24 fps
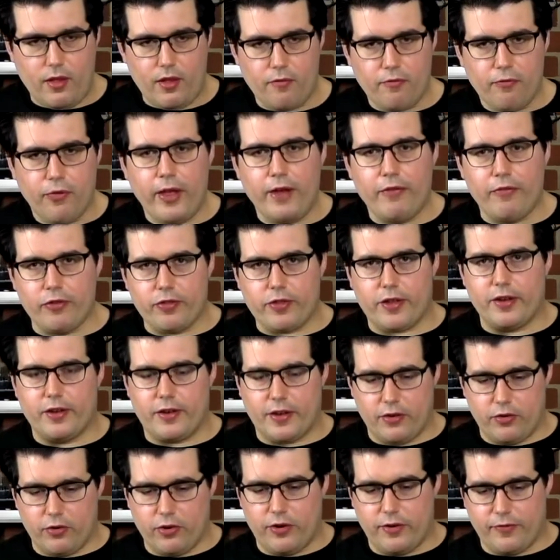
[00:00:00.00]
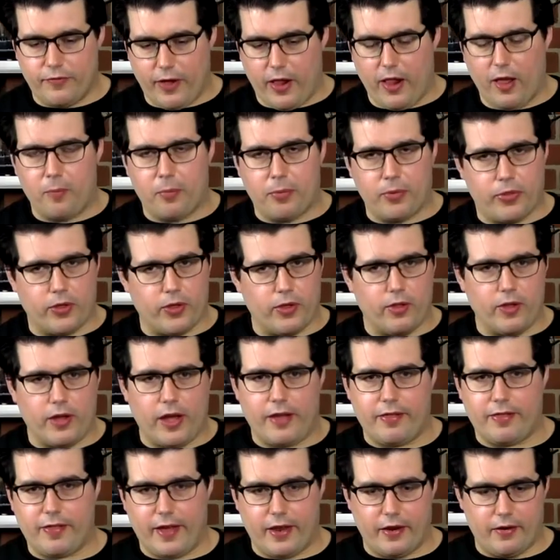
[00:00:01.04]
flavors continue to develop with, a,
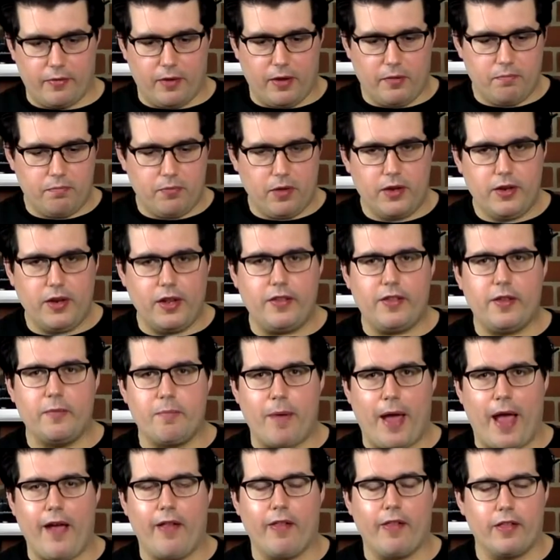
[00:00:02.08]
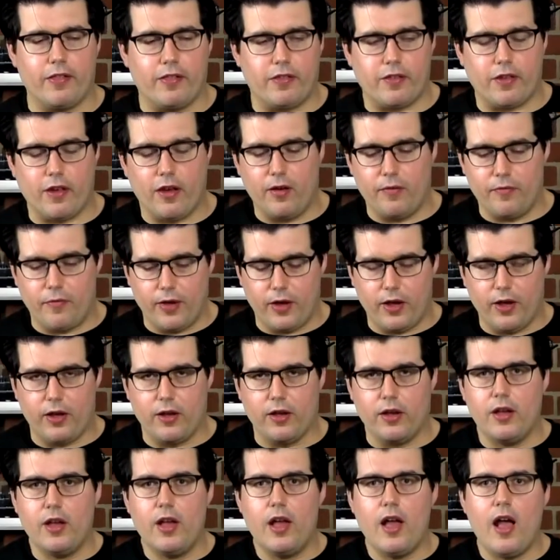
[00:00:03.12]
I'd say, a, a decent balance of uh,
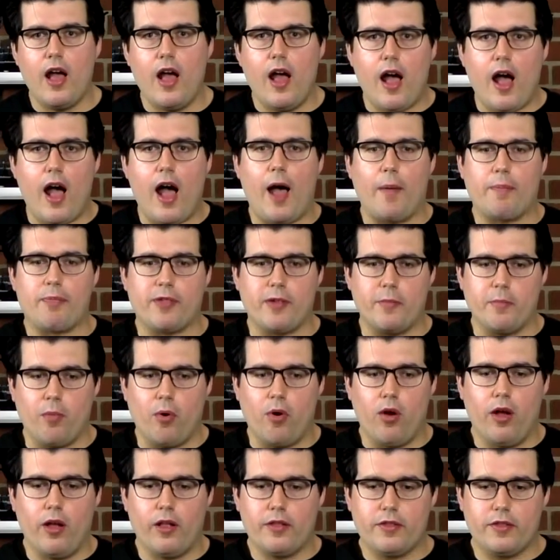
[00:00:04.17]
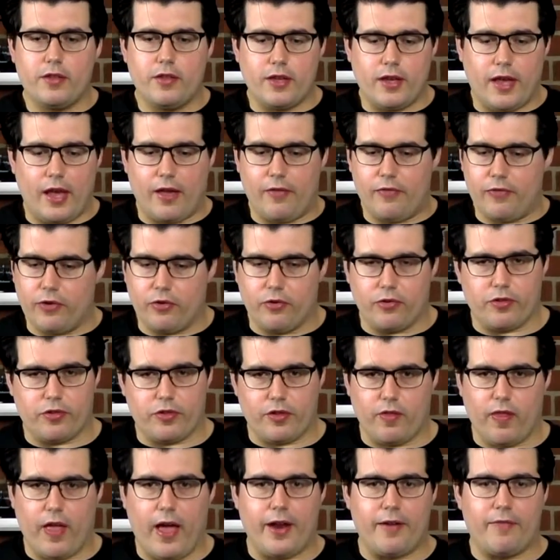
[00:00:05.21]
hops and malt. Again, there's a
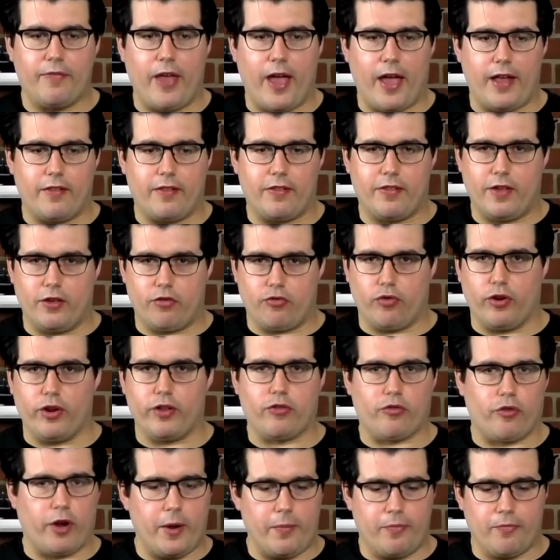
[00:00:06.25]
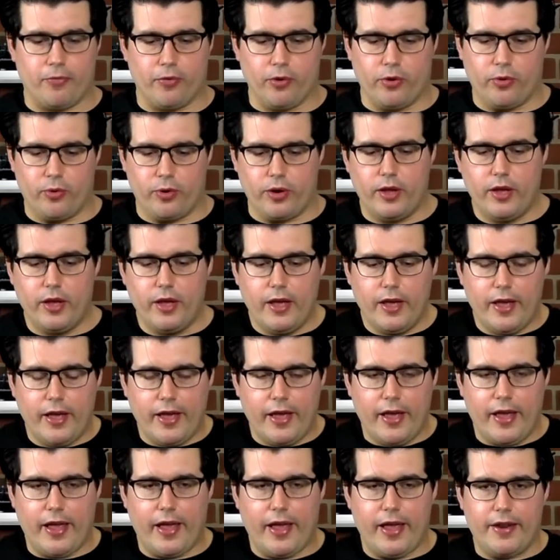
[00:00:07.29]
lot of that citrus, grapefruit,
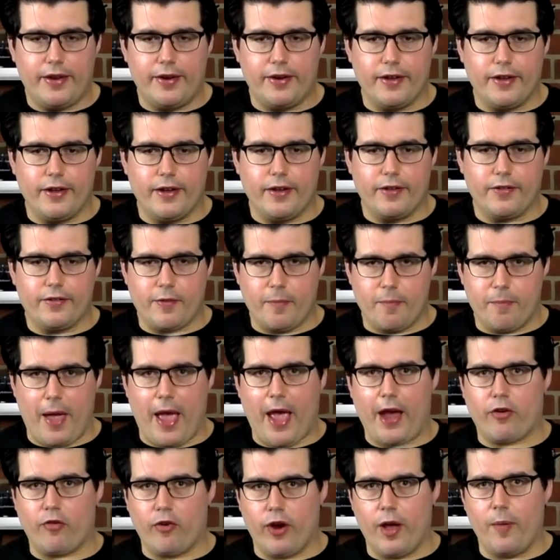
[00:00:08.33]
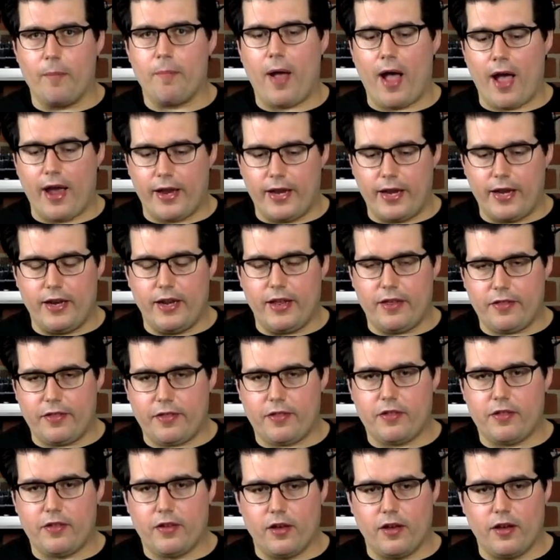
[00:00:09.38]
and uh, some background
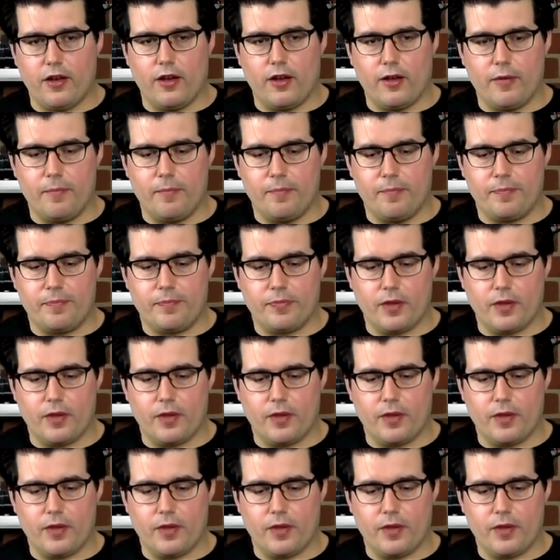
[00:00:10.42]
pininess. Um,